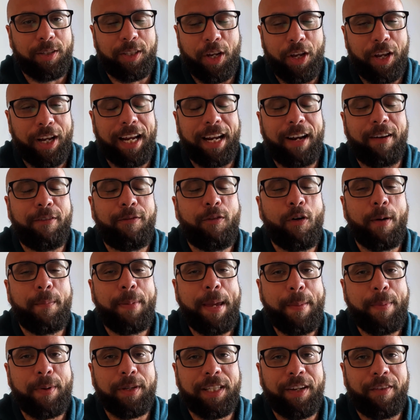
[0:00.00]
So you're getting 4
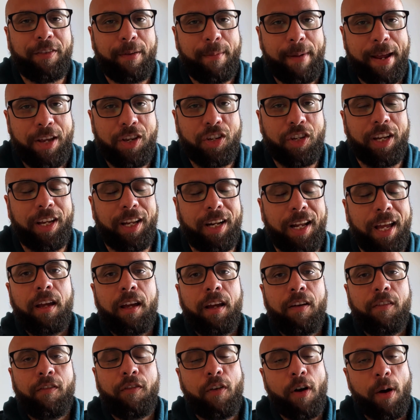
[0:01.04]
people's information
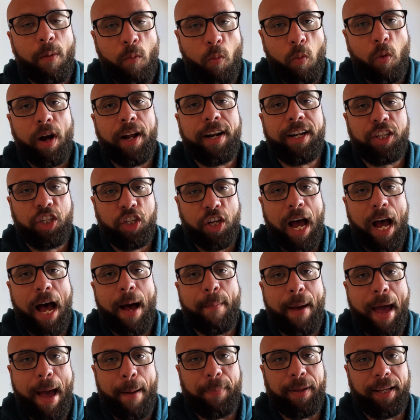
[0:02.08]
from one
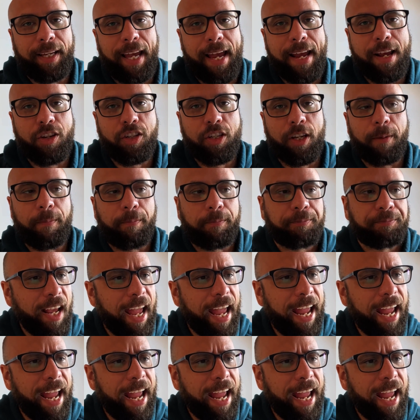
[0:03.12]
job application.